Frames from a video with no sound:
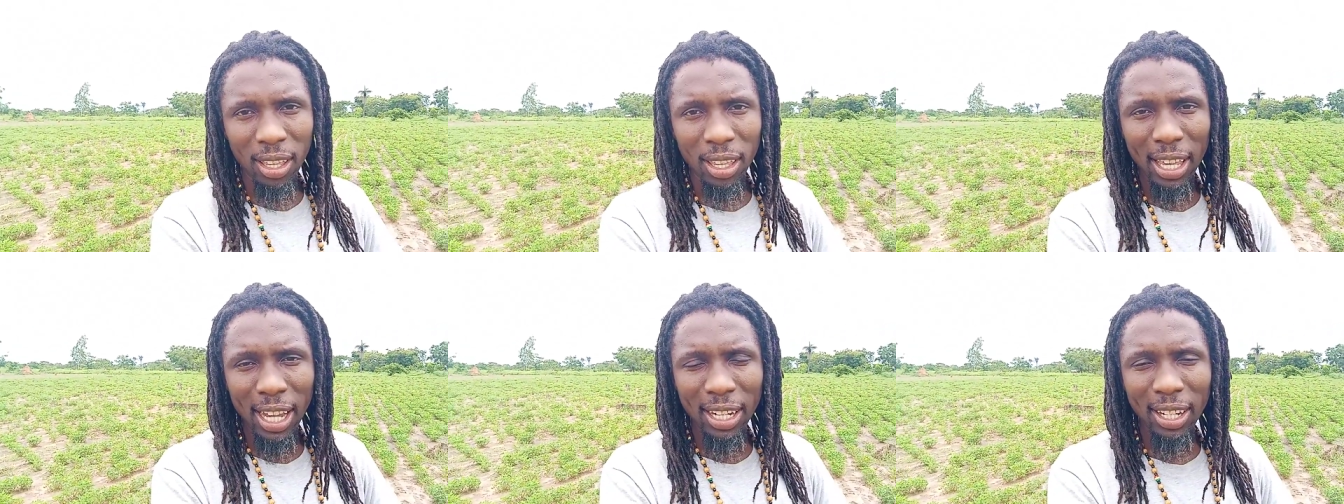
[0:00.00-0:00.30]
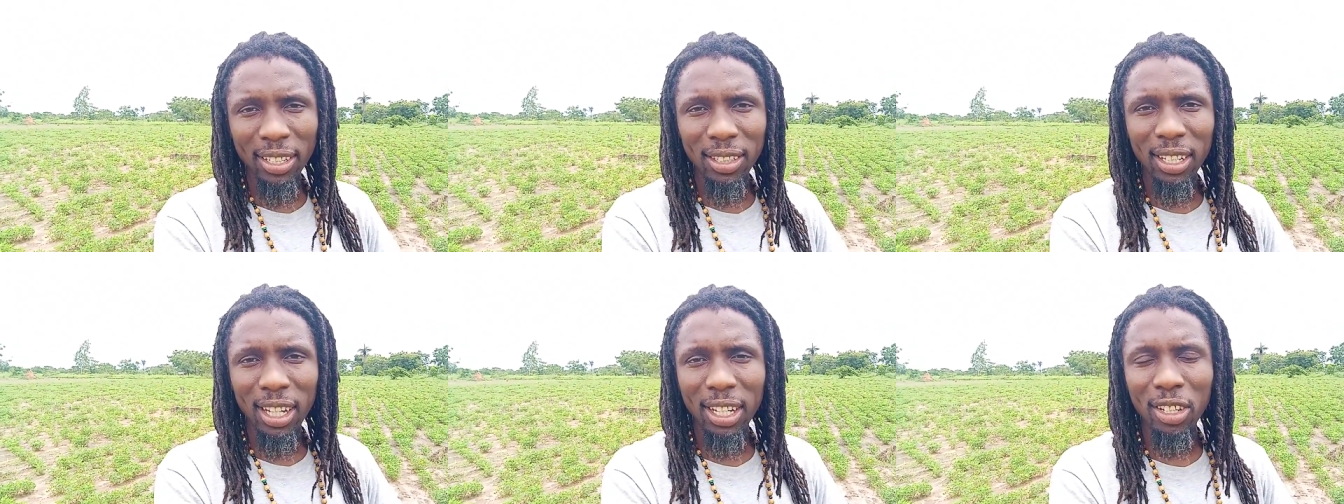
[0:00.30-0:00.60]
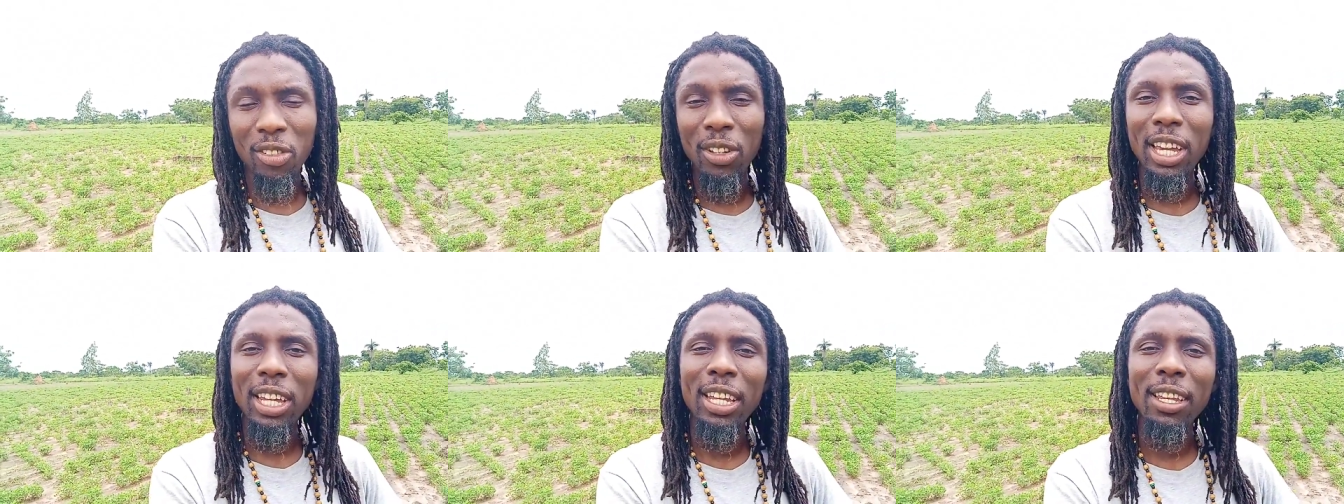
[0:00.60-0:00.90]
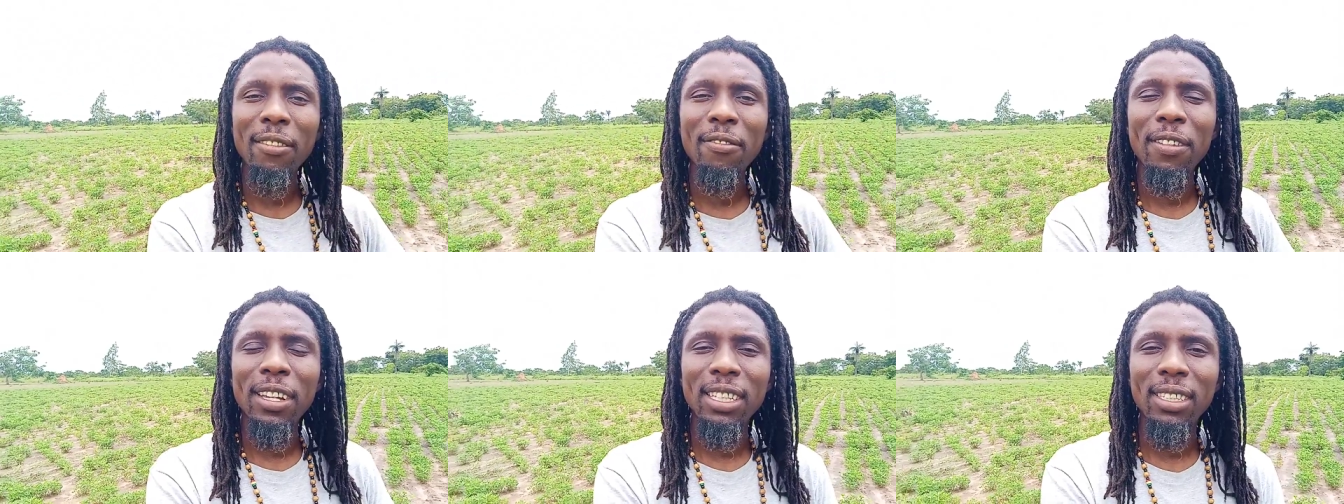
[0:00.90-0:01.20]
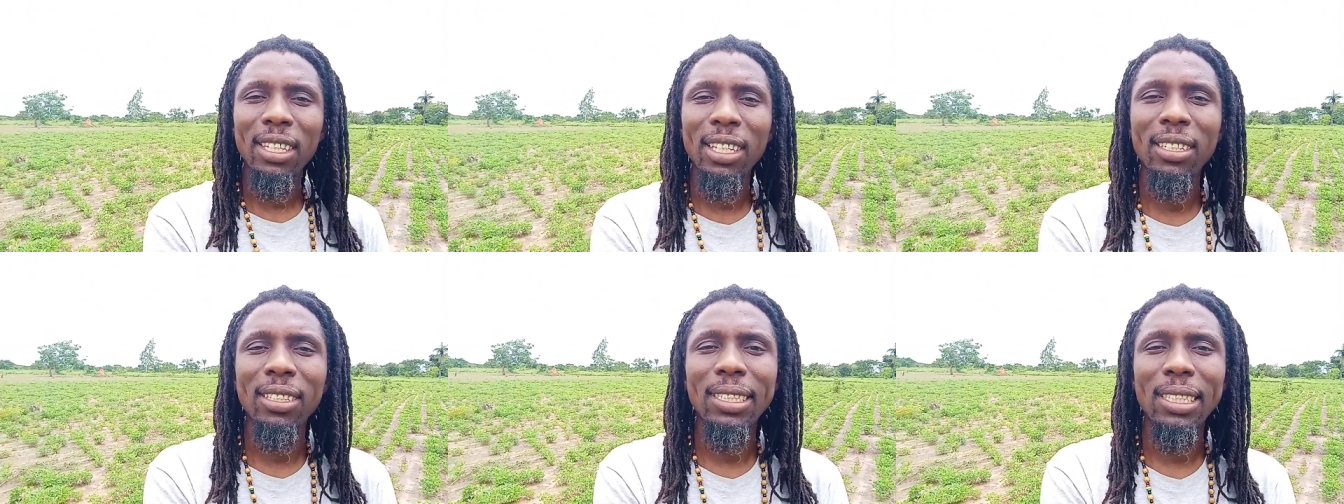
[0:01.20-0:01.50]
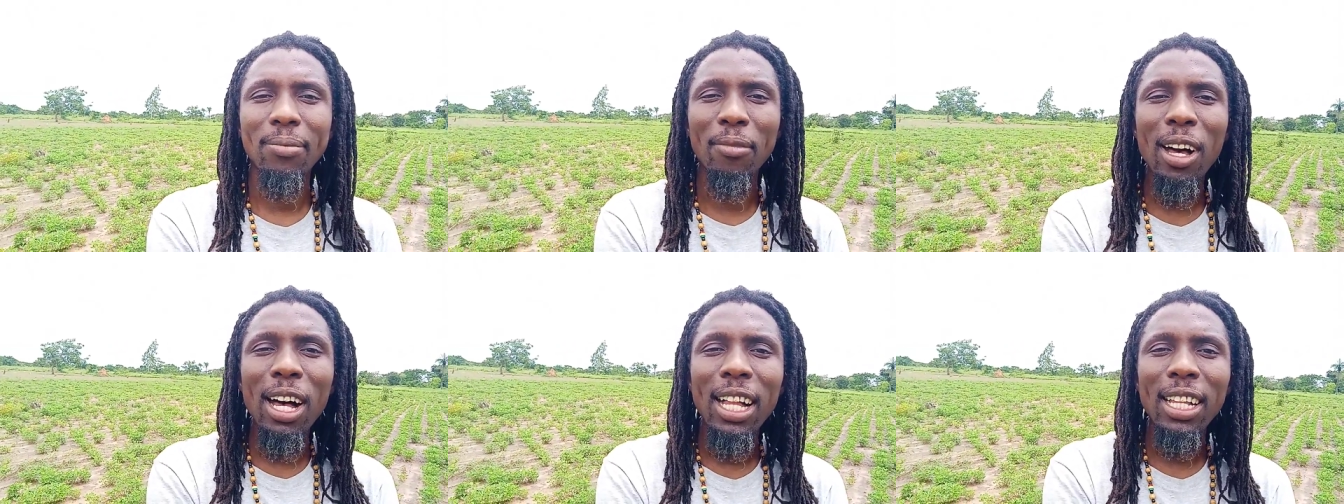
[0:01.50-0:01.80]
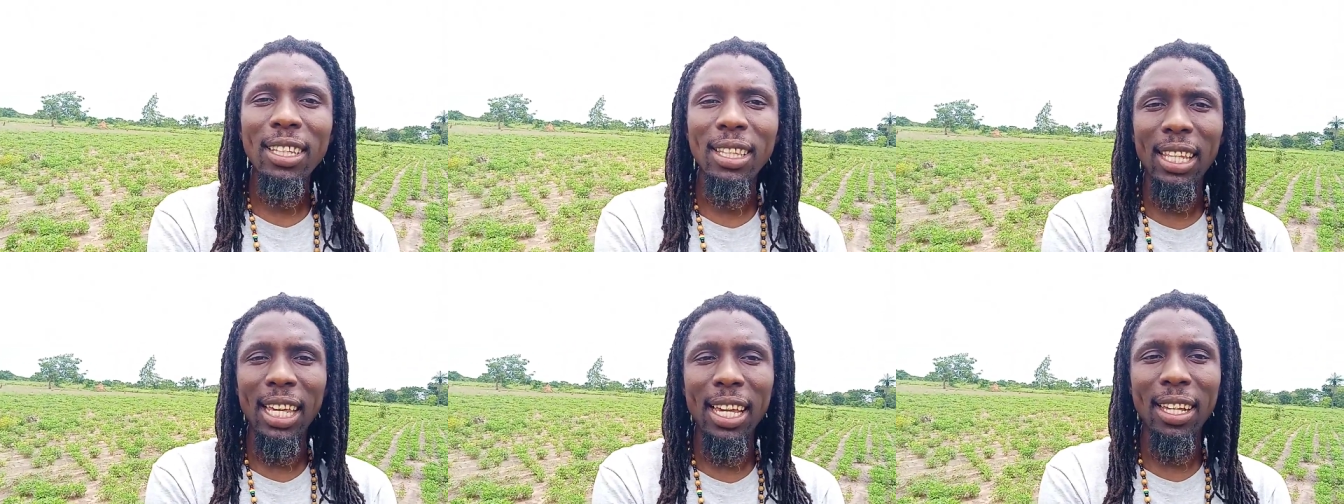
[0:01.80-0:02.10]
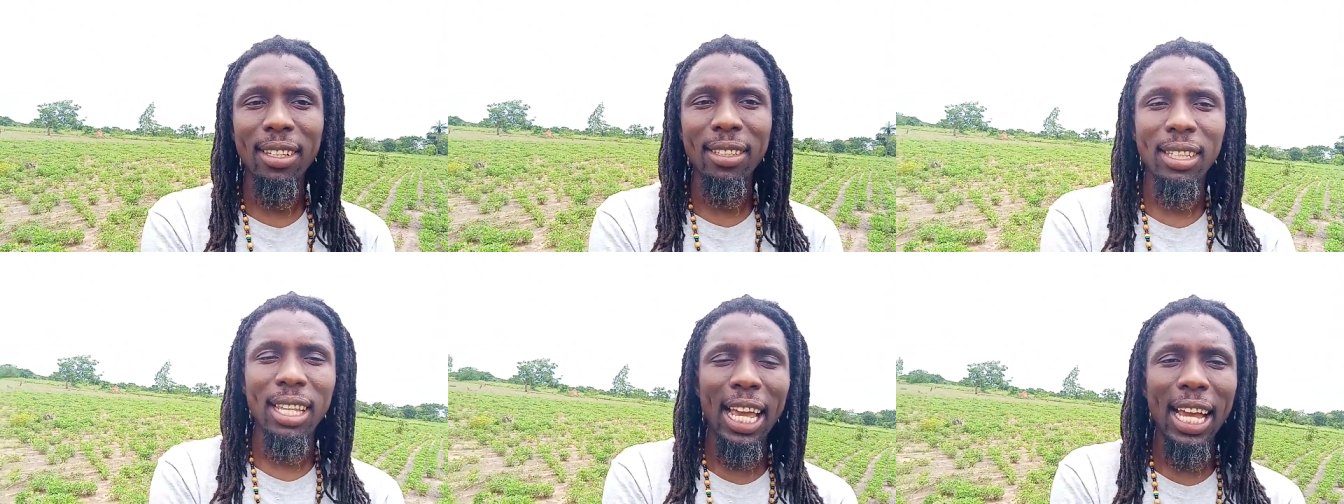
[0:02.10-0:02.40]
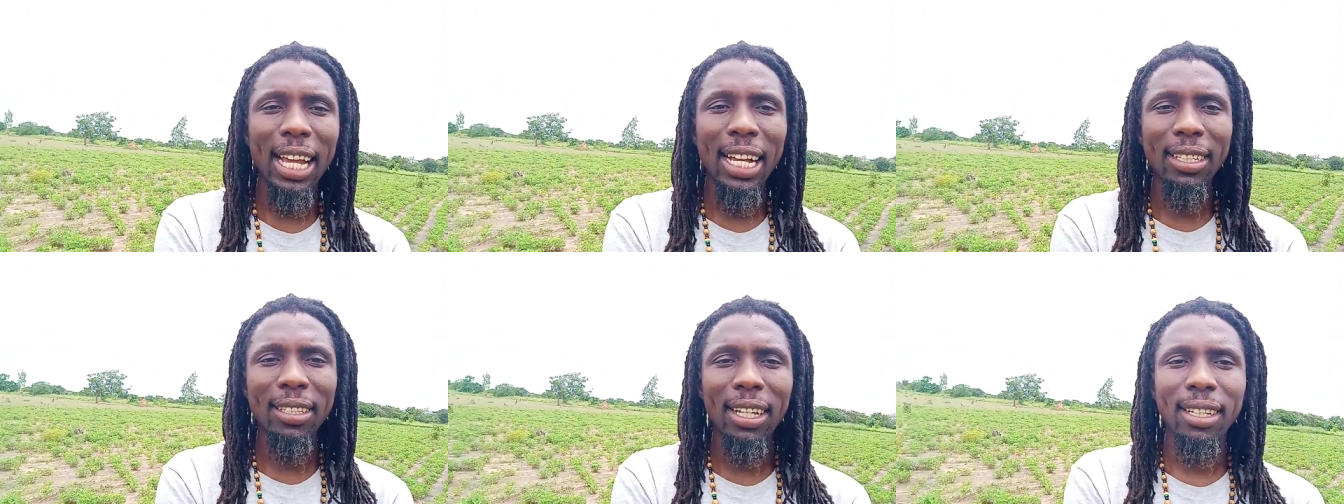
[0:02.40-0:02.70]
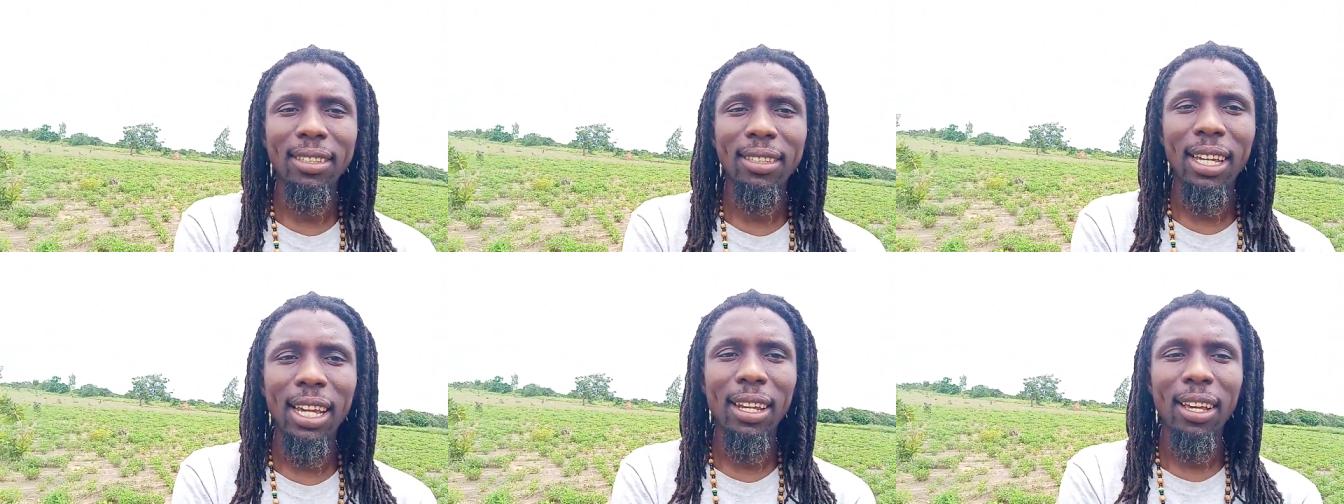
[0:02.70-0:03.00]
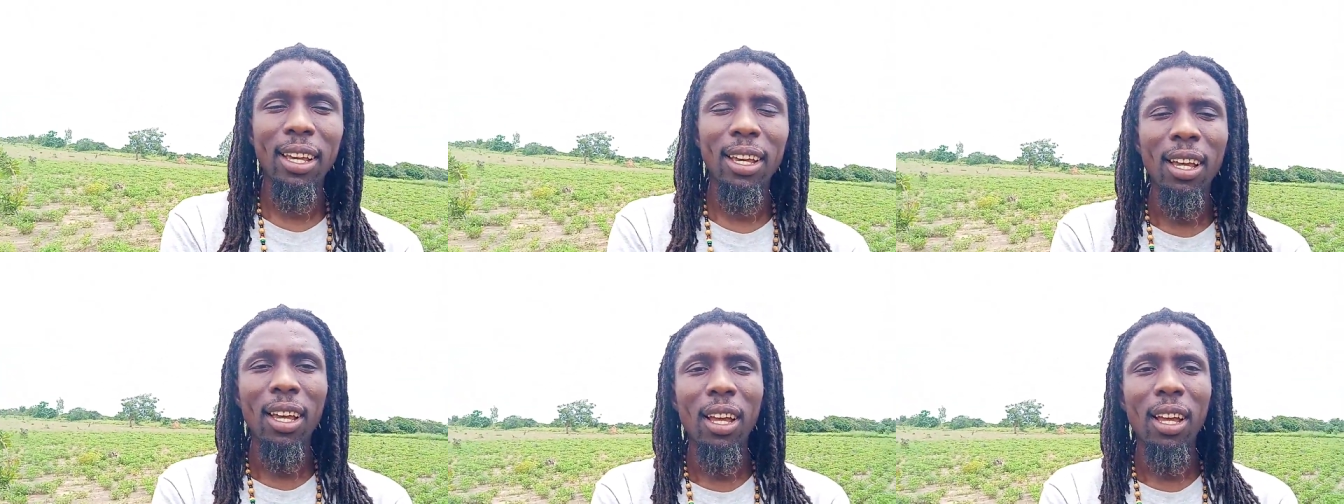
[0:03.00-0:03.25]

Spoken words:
You understand? You can invest in small things. Like, as I said,